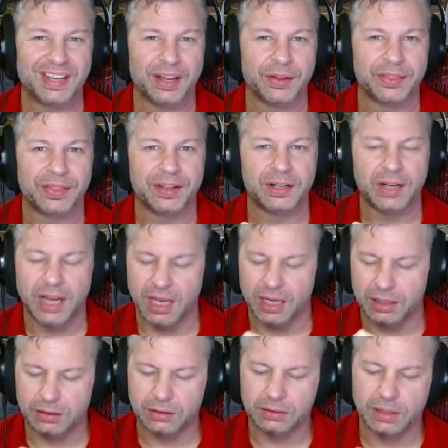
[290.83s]
out there
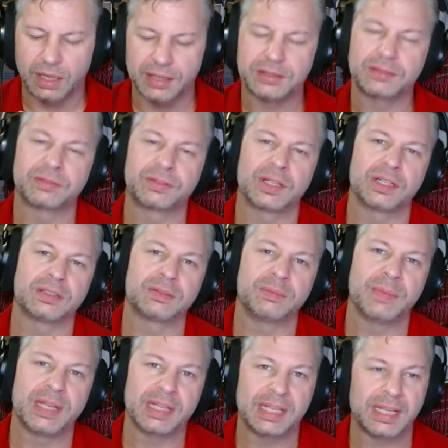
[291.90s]
handle lots of kinds of
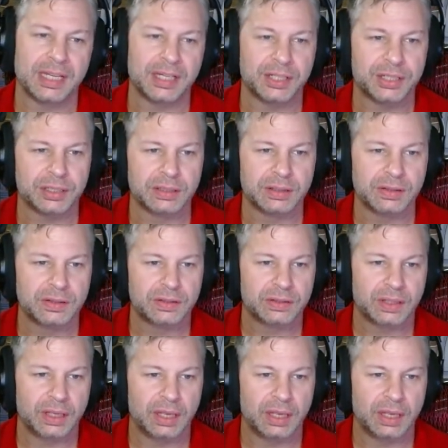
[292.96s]
medications,